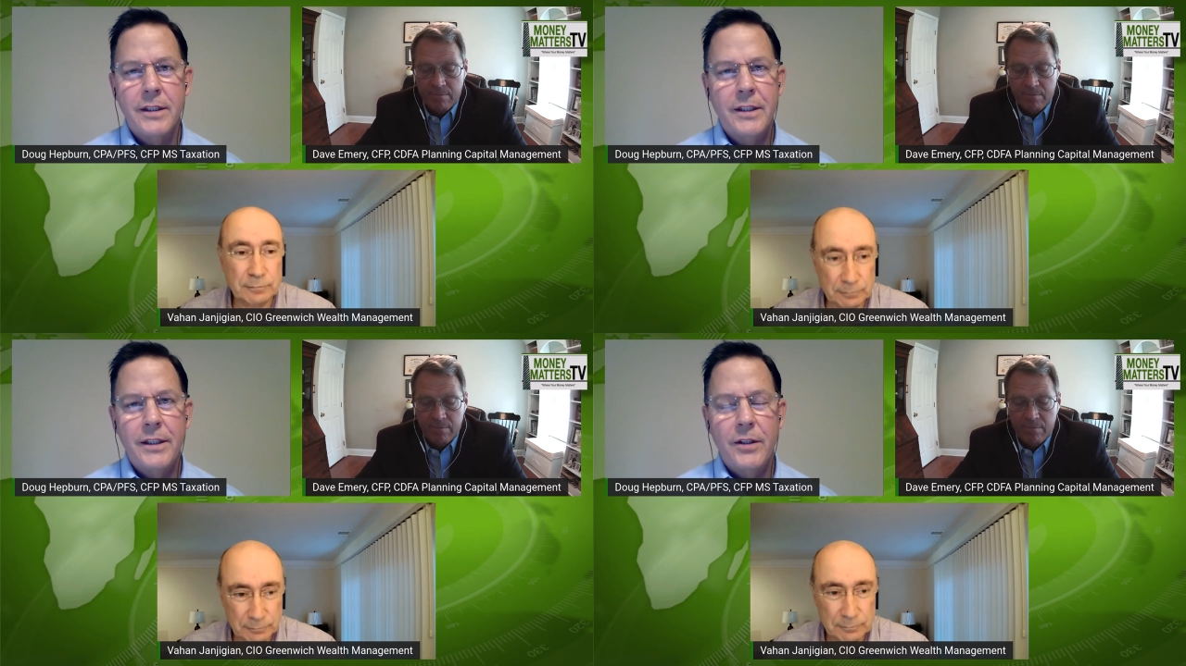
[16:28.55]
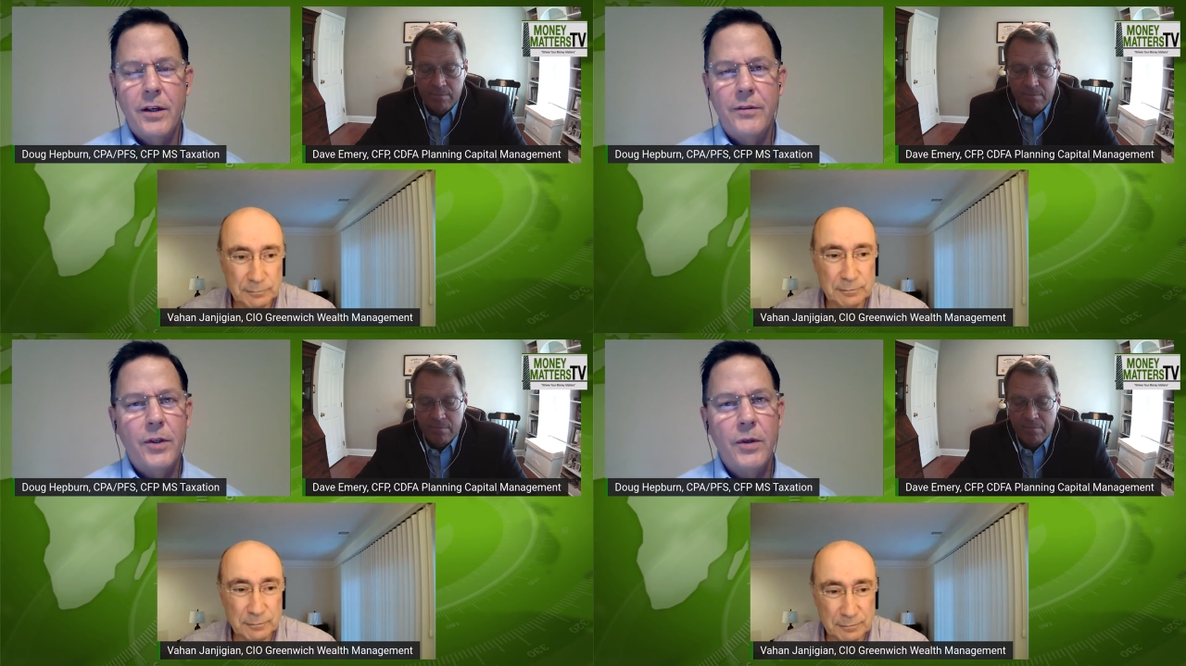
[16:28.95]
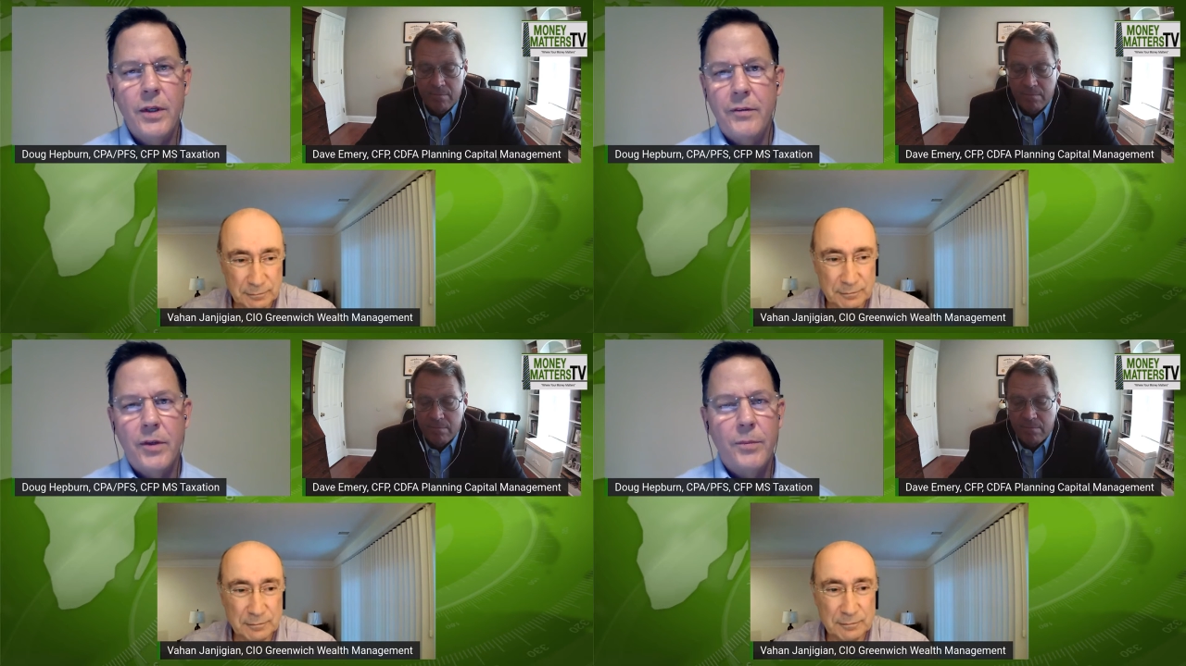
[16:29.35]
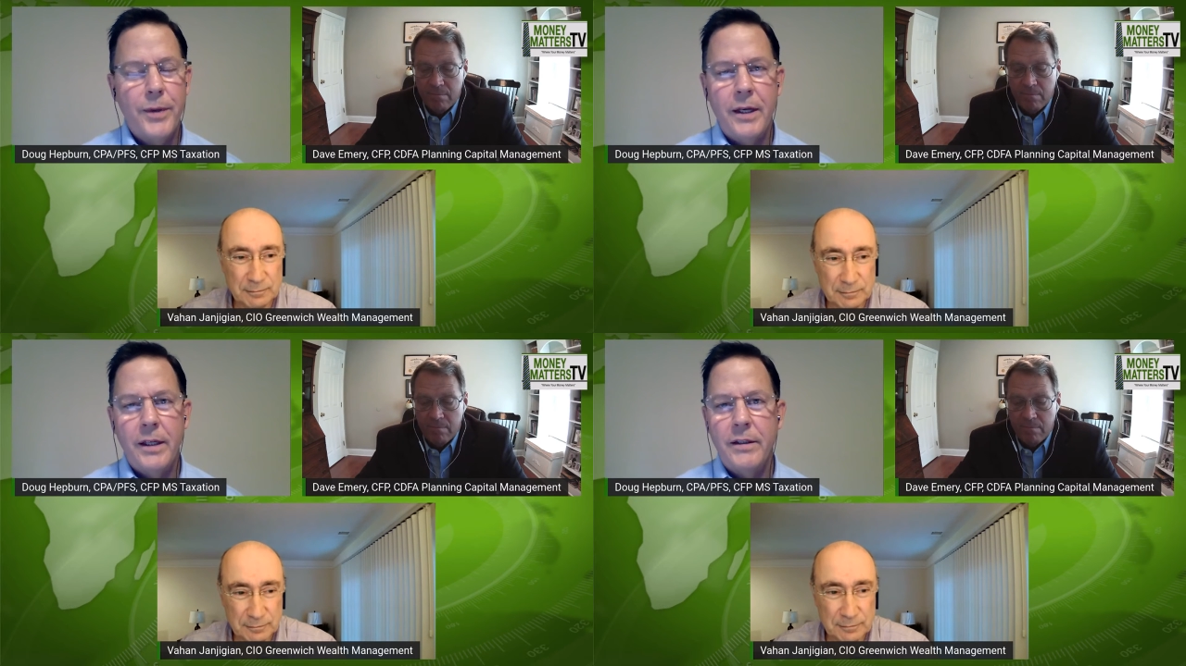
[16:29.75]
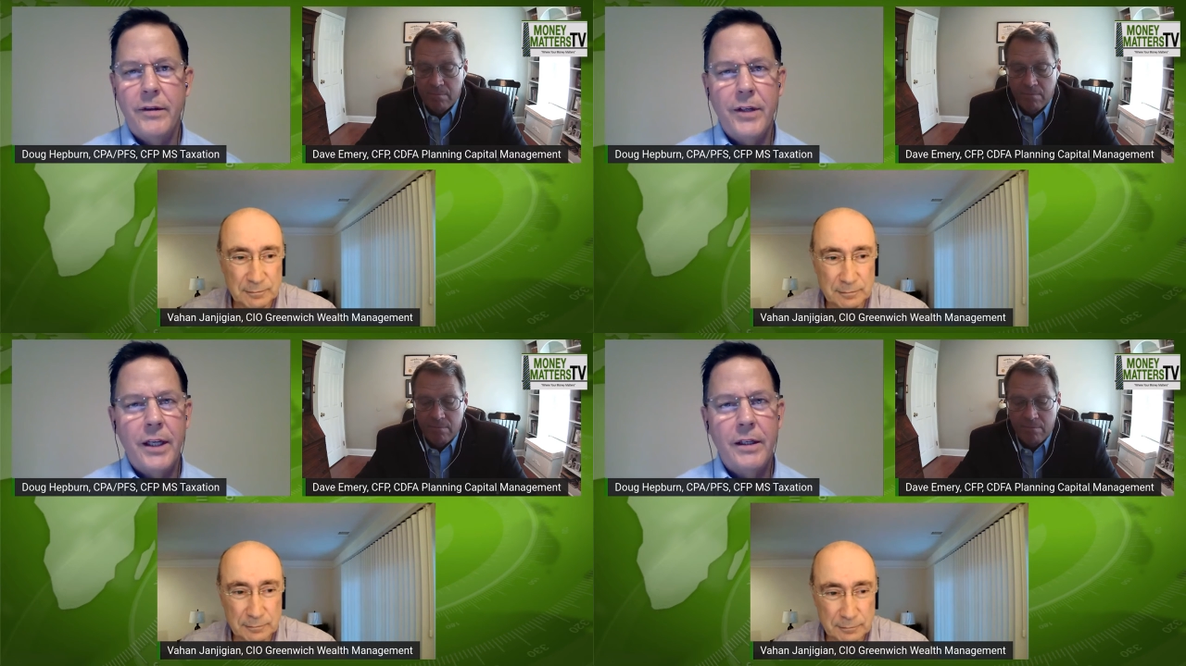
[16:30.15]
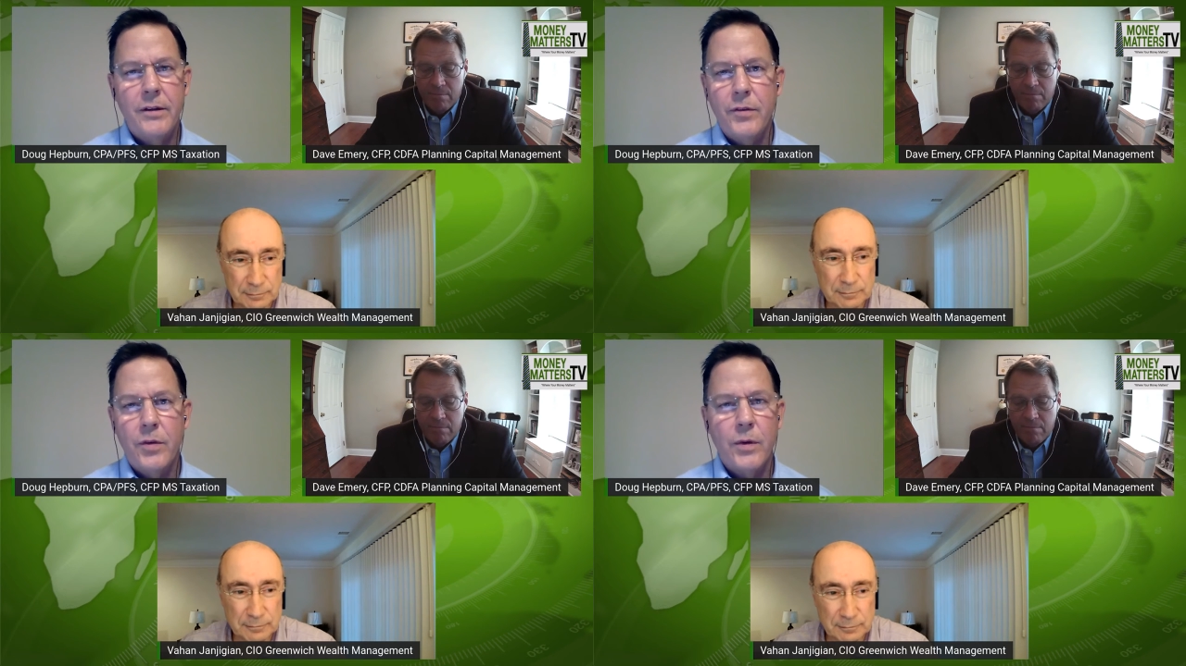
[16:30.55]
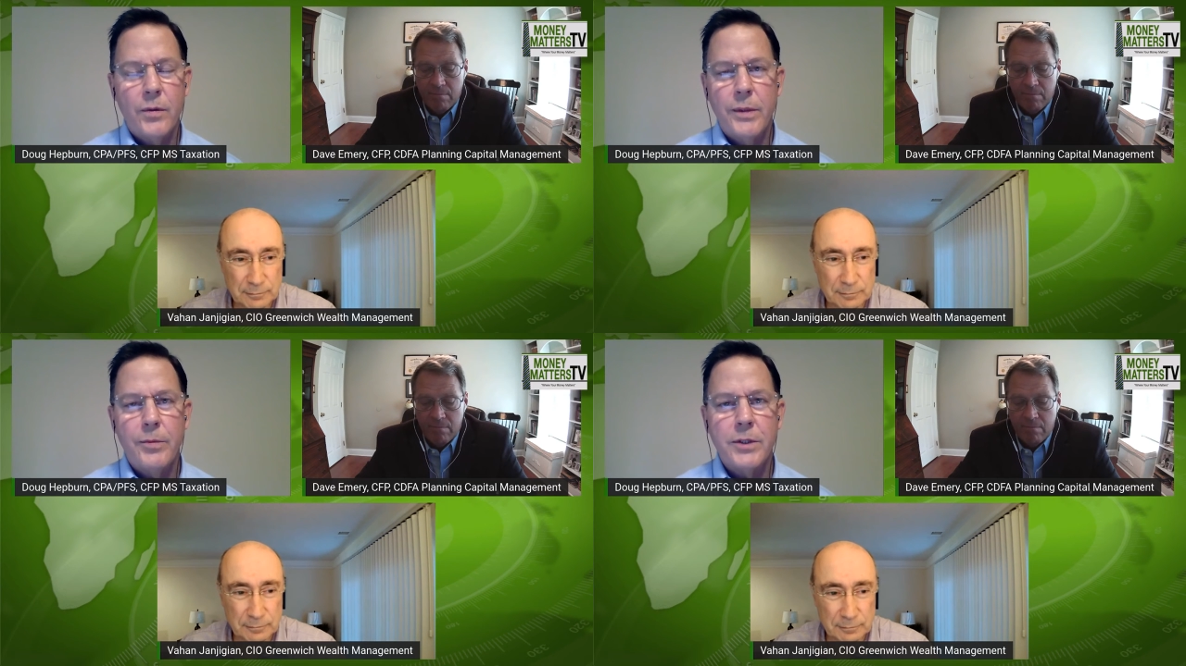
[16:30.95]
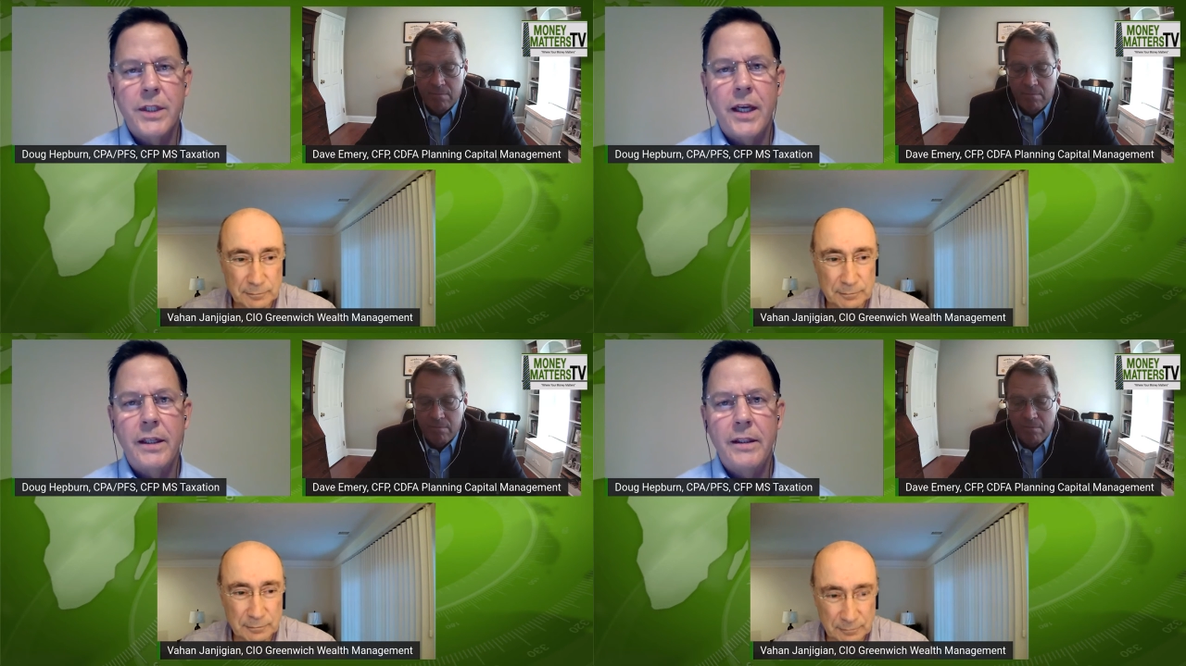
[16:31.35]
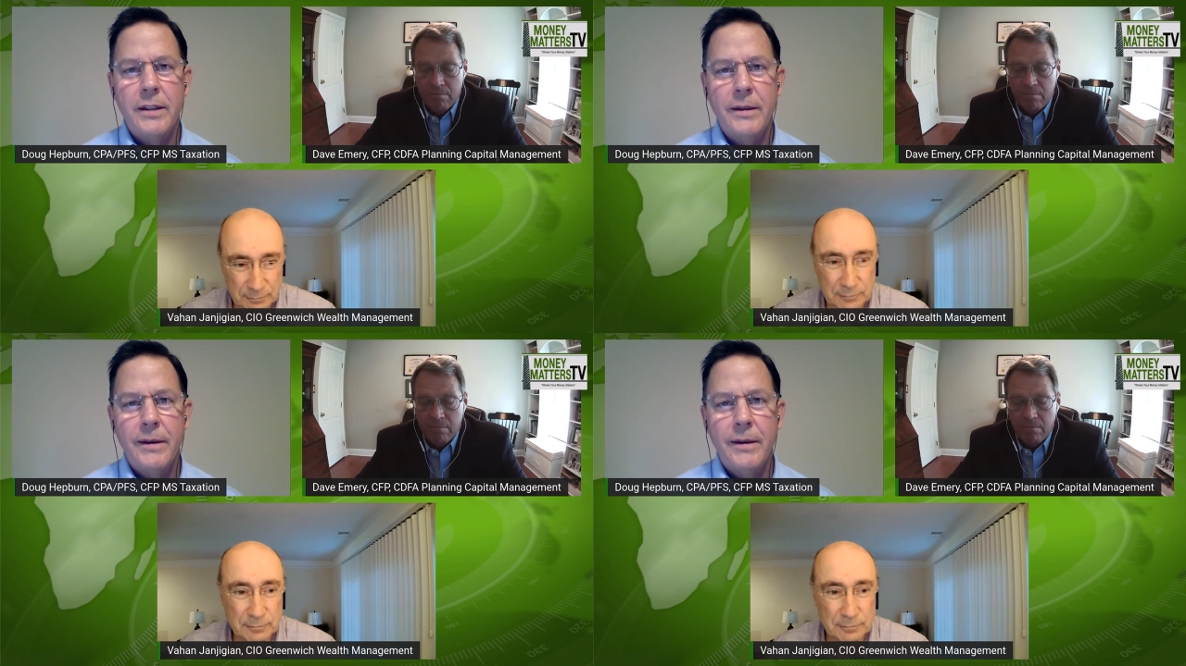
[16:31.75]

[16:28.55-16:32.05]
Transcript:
Speaker 1: mm-hmm. you know if you if you're paying a dividend of two or three percent,